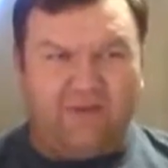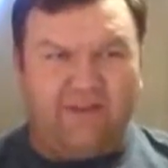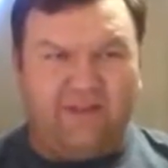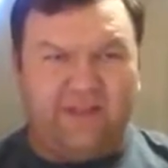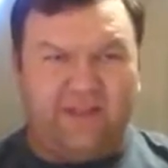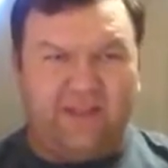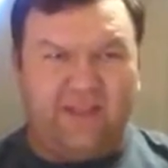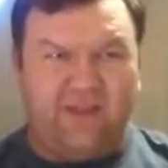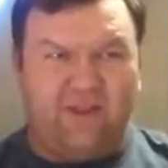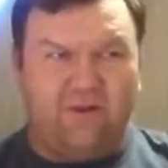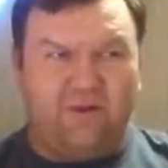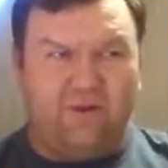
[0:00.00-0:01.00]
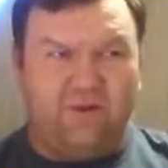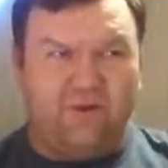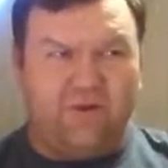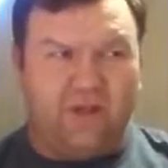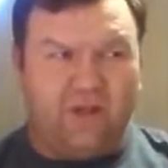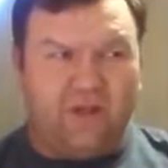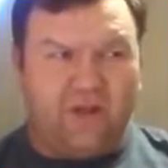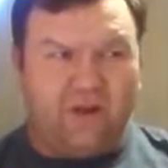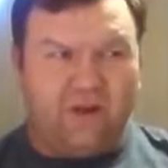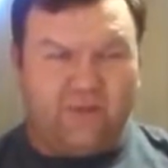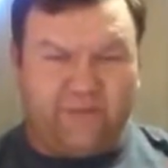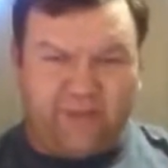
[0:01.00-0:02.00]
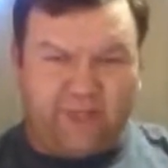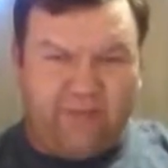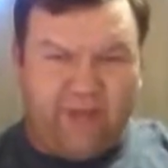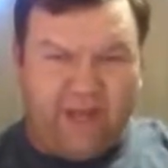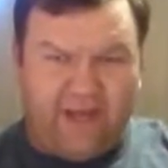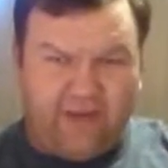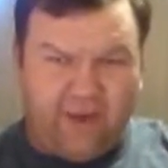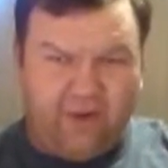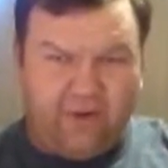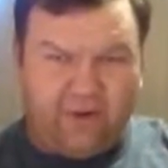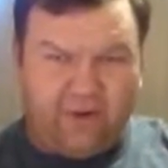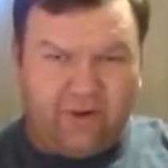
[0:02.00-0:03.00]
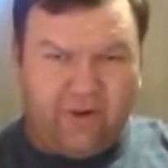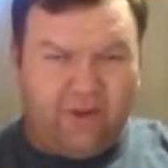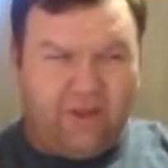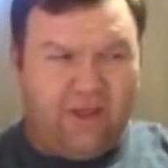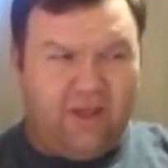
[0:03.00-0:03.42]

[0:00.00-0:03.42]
I know that the characters are supposed to be a lot older.